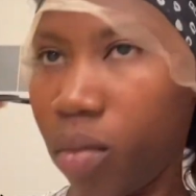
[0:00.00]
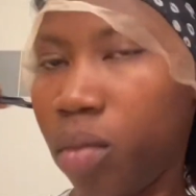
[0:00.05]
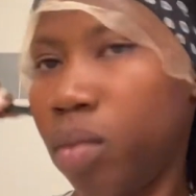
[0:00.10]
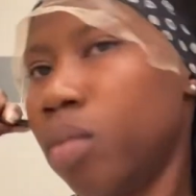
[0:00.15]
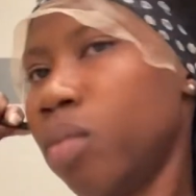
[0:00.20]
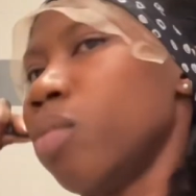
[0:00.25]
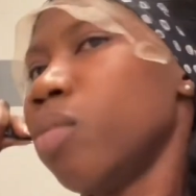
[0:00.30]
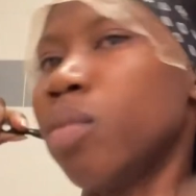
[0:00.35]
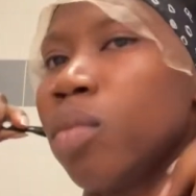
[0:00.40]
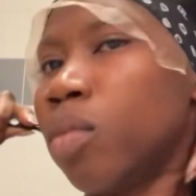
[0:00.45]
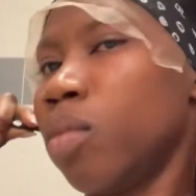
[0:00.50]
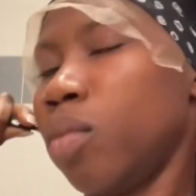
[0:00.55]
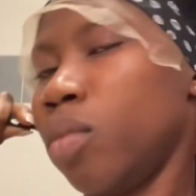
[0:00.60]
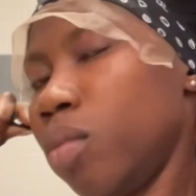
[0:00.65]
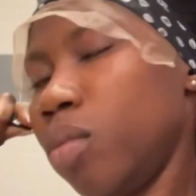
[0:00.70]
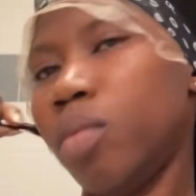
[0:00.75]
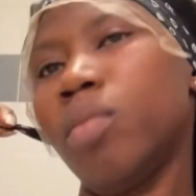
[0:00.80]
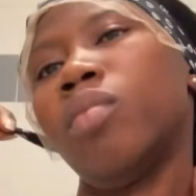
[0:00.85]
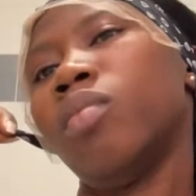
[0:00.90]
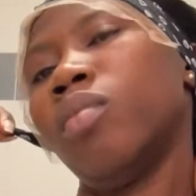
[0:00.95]
than doing
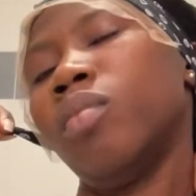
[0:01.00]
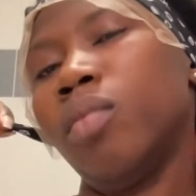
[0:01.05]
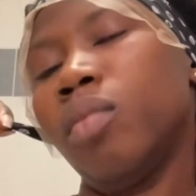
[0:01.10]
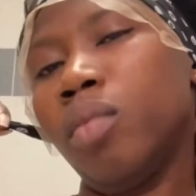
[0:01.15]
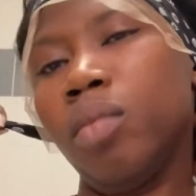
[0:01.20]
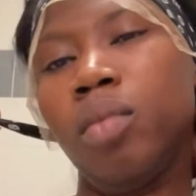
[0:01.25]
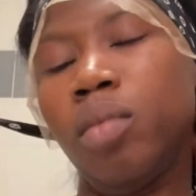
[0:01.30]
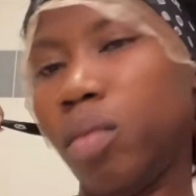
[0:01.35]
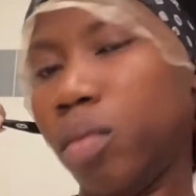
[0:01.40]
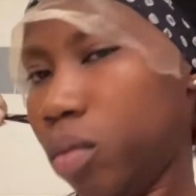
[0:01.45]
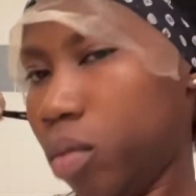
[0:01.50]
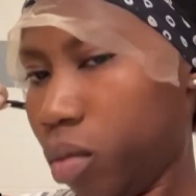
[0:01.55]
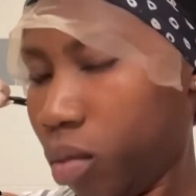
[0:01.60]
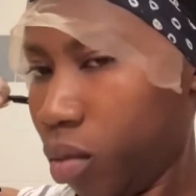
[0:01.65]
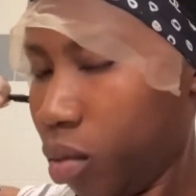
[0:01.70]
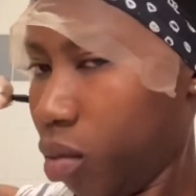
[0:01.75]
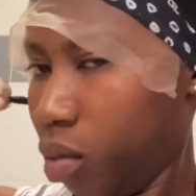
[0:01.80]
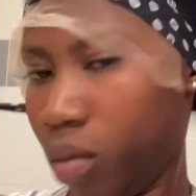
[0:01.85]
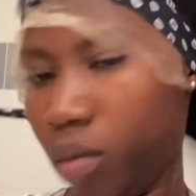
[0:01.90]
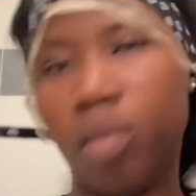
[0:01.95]
it on my own head. I
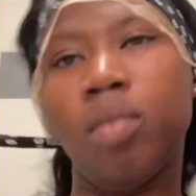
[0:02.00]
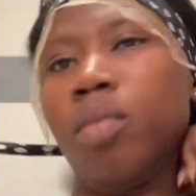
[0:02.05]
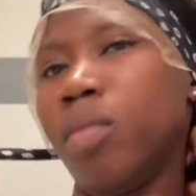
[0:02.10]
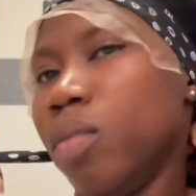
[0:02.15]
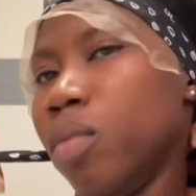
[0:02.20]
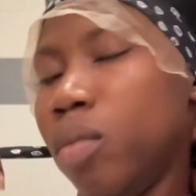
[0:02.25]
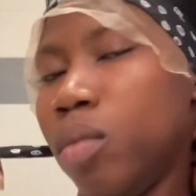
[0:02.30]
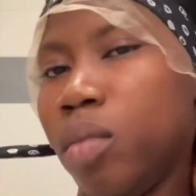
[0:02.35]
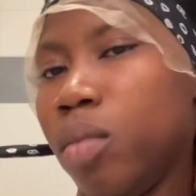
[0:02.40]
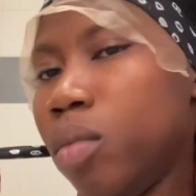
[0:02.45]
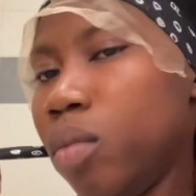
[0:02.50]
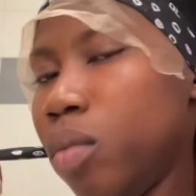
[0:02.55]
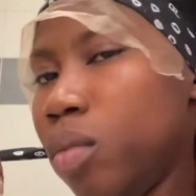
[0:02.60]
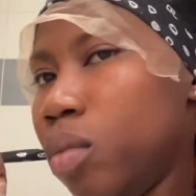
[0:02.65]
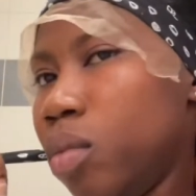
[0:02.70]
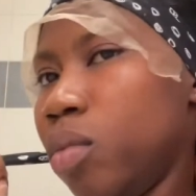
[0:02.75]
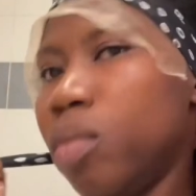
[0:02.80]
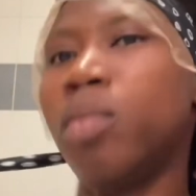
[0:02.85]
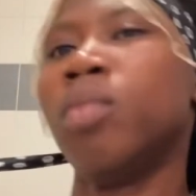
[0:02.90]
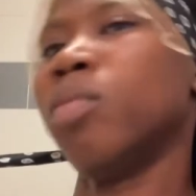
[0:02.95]
don't know why.
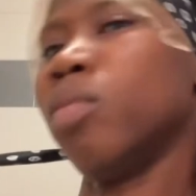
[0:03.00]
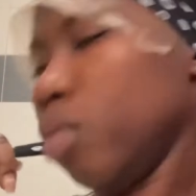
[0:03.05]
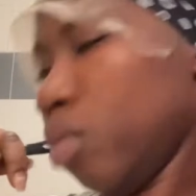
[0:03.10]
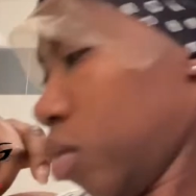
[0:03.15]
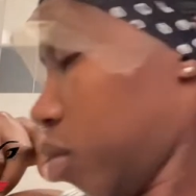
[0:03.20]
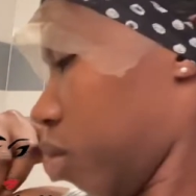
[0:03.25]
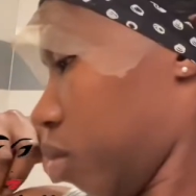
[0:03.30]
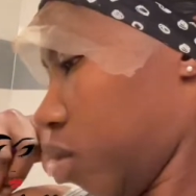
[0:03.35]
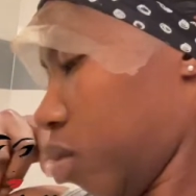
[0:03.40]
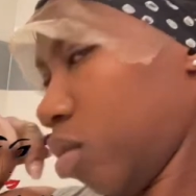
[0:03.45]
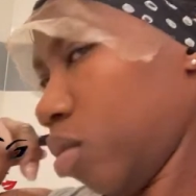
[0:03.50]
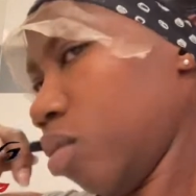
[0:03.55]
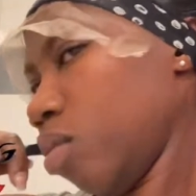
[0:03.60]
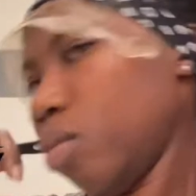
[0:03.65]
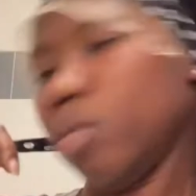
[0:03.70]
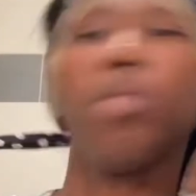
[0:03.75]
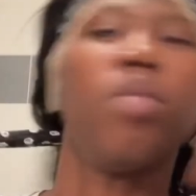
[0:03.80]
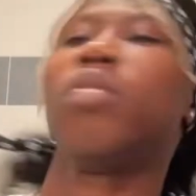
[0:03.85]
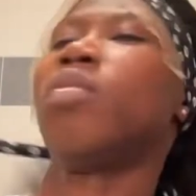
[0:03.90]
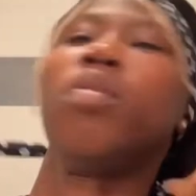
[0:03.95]
And also
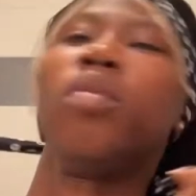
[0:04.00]
when I want